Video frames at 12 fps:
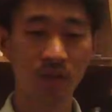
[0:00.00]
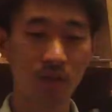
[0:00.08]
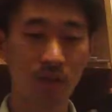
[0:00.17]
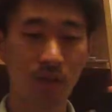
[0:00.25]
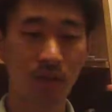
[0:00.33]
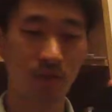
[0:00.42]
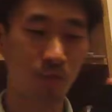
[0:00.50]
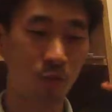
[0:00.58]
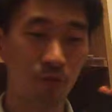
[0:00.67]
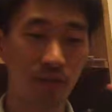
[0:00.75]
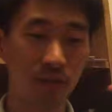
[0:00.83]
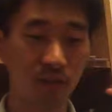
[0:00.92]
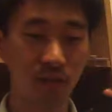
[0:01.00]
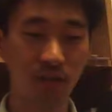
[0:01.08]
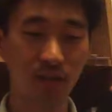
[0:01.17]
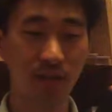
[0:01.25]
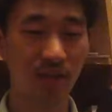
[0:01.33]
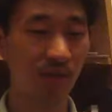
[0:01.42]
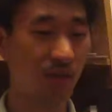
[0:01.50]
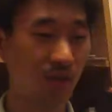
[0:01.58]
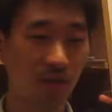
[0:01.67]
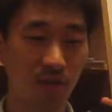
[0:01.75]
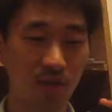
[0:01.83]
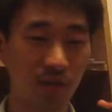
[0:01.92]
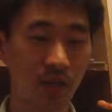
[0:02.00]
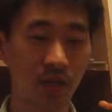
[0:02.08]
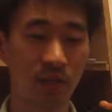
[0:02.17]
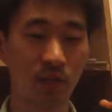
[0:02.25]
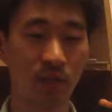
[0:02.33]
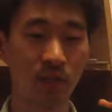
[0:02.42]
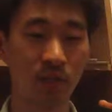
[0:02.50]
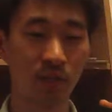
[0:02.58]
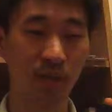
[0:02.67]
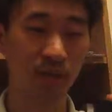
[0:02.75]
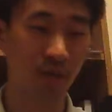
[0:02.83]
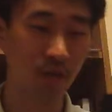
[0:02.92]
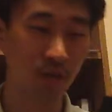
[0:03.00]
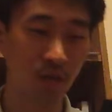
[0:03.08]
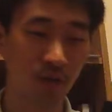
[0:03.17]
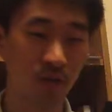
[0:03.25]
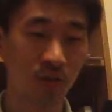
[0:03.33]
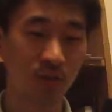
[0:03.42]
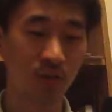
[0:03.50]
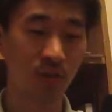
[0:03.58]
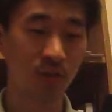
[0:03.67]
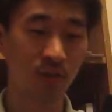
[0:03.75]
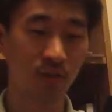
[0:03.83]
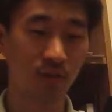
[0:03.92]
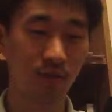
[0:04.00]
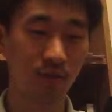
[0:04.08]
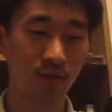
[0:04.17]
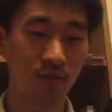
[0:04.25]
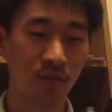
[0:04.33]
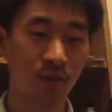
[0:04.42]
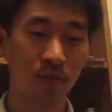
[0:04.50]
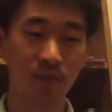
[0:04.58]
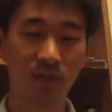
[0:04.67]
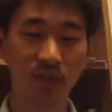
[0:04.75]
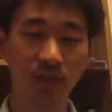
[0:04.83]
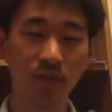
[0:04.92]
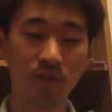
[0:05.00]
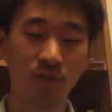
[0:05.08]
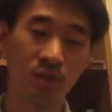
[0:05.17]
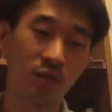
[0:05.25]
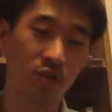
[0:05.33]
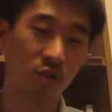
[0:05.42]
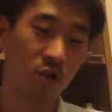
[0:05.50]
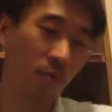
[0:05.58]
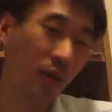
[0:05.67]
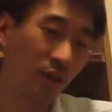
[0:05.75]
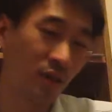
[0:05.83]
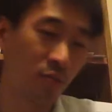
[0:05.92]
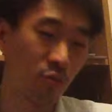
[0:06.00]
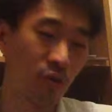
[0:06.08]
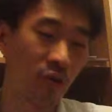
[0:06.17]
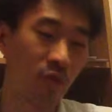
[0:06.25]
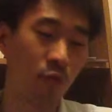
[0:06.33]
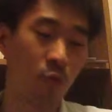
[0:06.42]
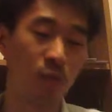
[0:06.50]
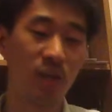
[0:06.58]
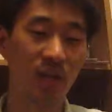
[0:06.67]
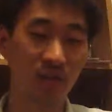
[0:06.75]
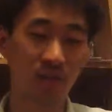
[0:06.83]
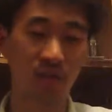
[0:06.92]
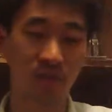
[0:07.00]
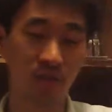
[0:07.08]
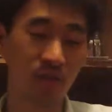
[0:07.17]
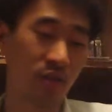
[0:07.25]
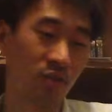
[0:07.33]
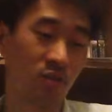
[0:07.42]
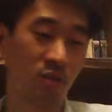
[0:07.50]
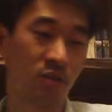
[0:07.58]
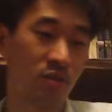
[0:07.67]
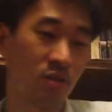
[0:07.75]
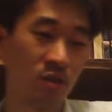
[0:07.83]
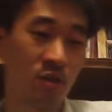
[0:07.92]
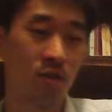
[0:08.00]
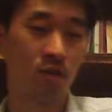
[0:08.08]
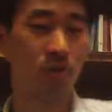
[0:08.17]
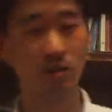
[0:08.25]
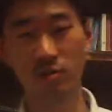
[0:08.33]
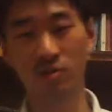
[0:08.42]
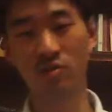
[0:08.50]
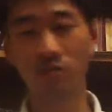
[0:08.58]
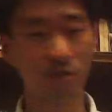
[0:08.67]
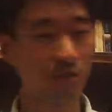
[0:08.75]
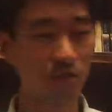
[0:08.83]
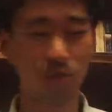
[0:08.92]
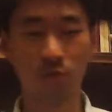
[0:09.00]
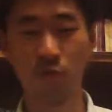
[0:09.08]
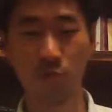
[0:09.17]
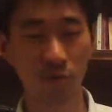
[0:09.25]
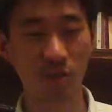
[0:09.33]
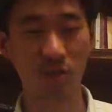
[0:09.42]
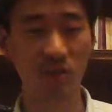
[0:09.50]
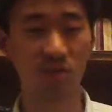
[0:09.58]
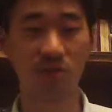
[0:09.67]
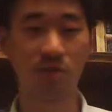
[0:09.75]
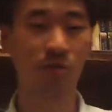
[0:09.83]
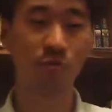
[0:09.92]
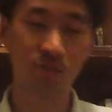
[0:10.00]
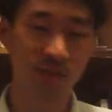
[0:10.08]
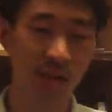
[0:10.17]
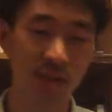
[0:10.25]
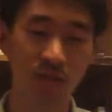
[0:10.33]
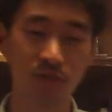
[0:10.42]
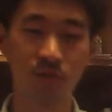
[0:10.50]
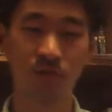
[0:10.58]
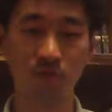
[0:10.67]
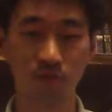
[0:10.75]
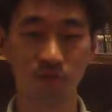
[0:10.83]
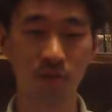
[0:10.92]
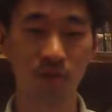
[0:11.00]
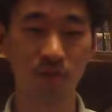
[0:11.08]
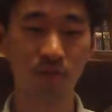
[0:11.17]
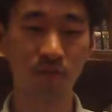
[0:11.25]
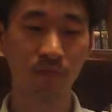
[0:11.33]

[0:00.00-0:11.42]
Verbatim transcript: If I hold down any of that, it, it accelerates. If I let go, deaccelerates. But the game is automatically braking for me and there's steering assist. So this is still super easy. There's no challenge, there's no skill.